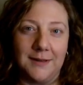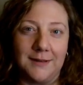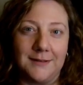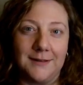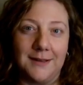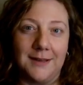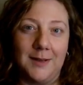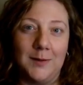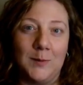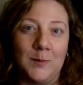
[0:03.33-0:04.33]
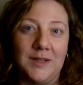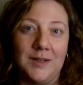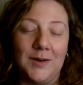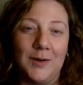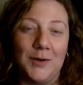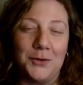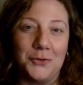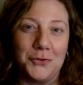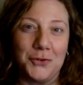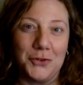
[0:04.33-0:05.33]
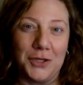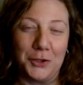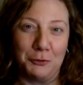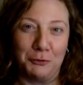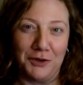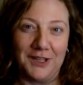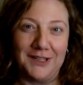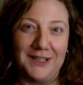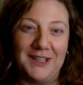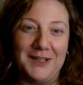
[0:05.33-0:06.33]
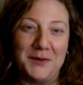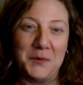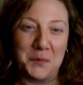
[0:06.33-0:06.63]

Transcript: and today we are going to look at a really